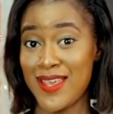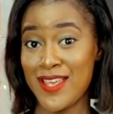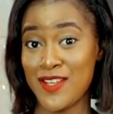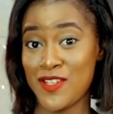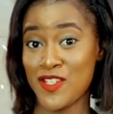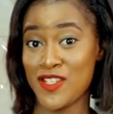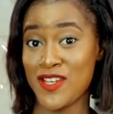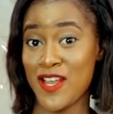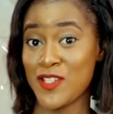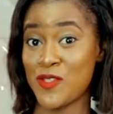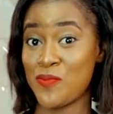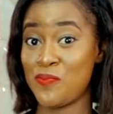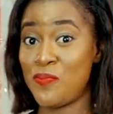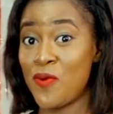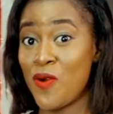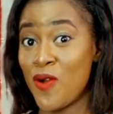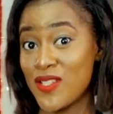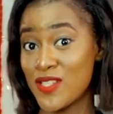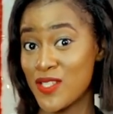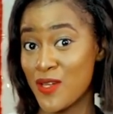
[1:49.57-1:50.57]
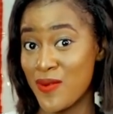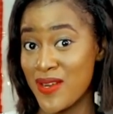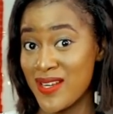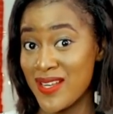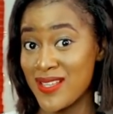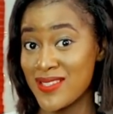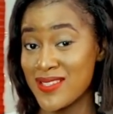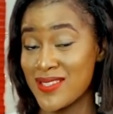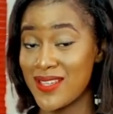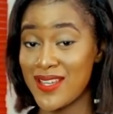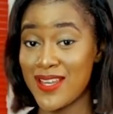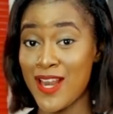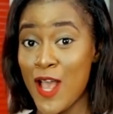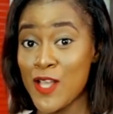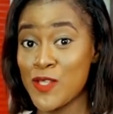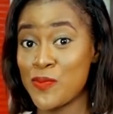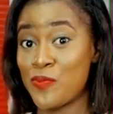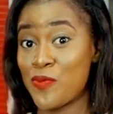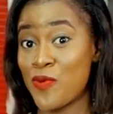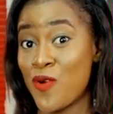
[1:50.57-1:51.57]
a dish has butter in it, it
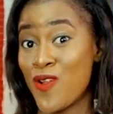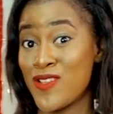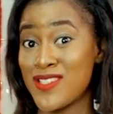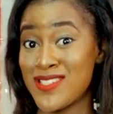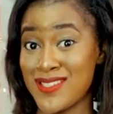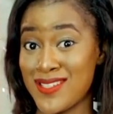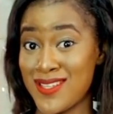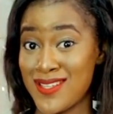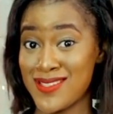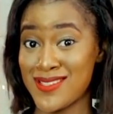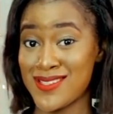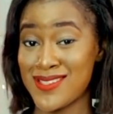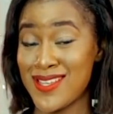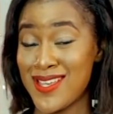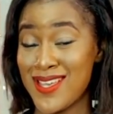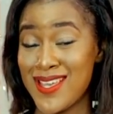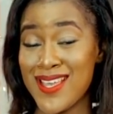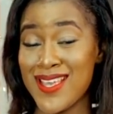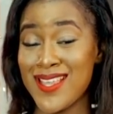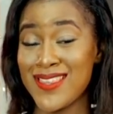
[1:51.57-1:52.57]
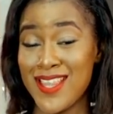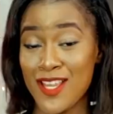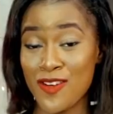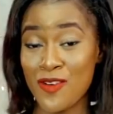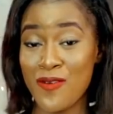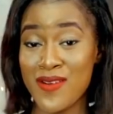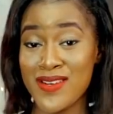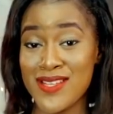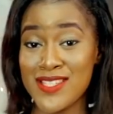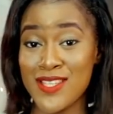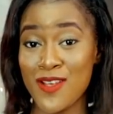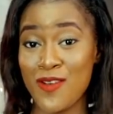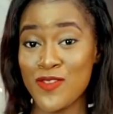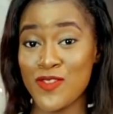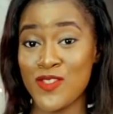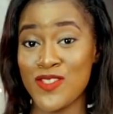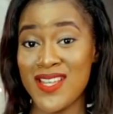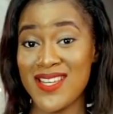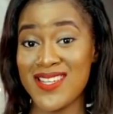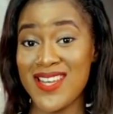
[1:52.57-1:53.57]
has prawns in it, that already
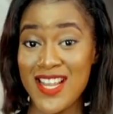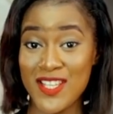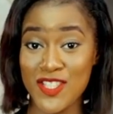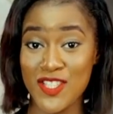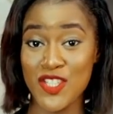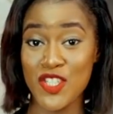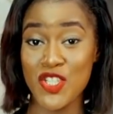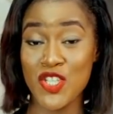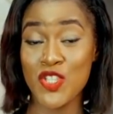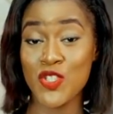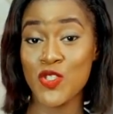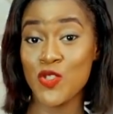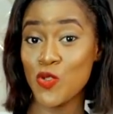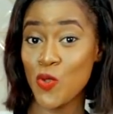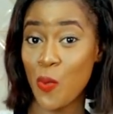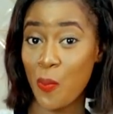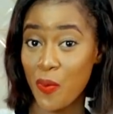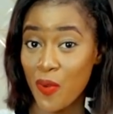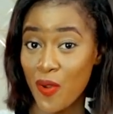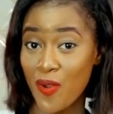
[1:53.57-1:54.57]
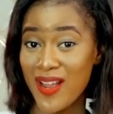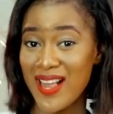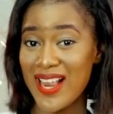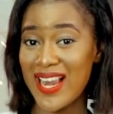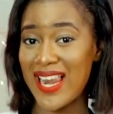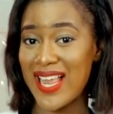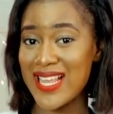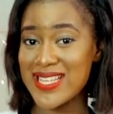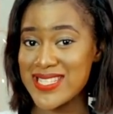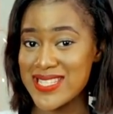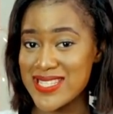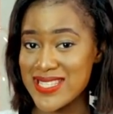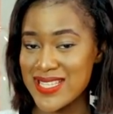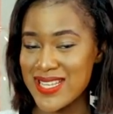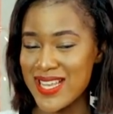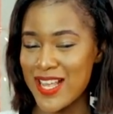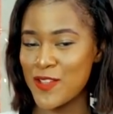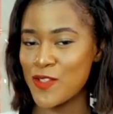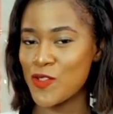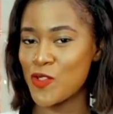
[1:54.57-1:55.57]
tells you that that dish is super
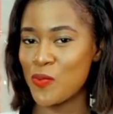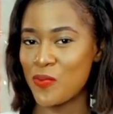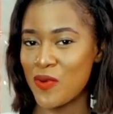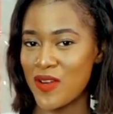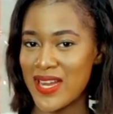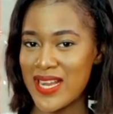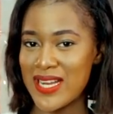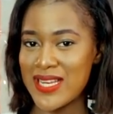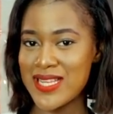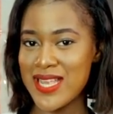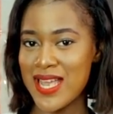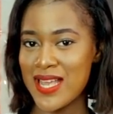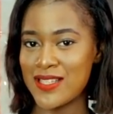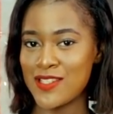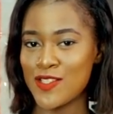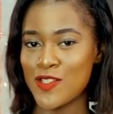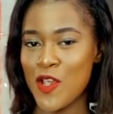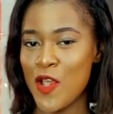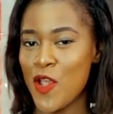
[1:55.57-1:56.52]
classy and super elegant.